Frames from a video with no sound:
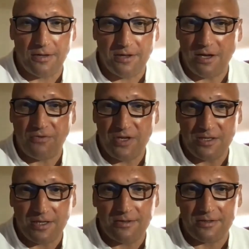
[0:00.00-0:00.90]
that if he
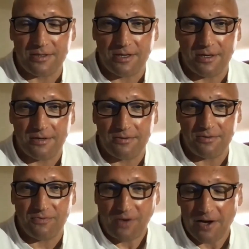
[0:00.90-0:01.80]
didn't
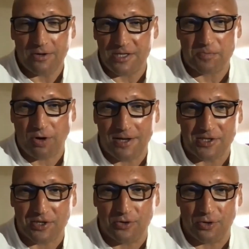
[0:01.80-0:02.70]
fire this
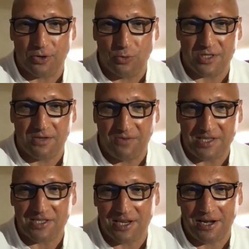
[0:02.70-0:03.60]
prosecutor who was
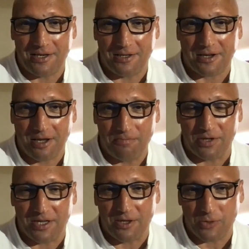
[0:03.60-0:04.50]
investigating the
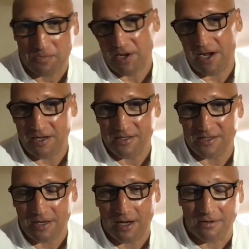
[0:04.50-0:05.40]
company that was paying
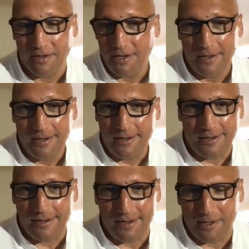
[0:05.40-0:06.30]
his son
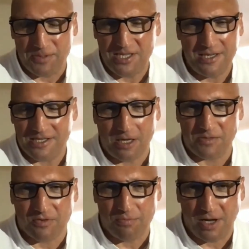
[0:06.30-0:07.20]
obscene
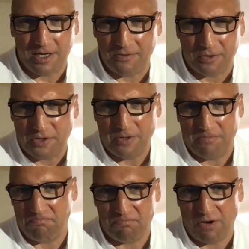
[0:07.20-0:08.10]
sums of money for
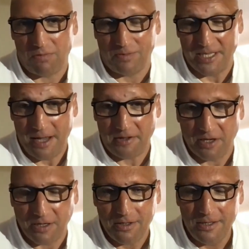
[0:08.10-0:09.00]
doing probably
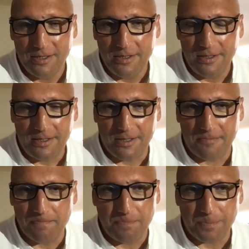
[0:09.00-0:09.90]
nothing,
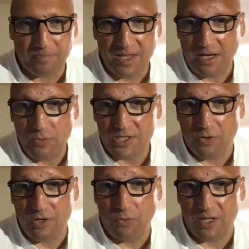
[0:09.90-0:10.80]
that he was
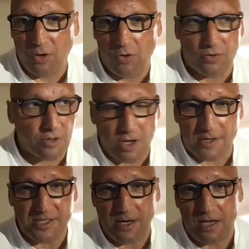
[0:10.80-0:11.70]
going to withhold or
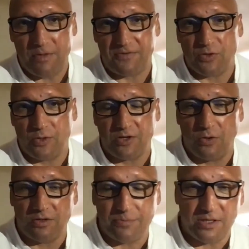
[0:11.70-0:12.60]
cause the IMF to
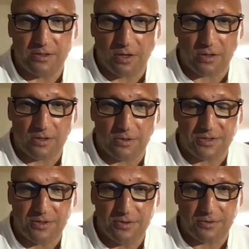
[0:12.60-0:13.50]
withhold $1 billion loan
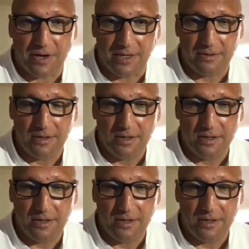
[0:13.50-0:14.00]
to Ukraine.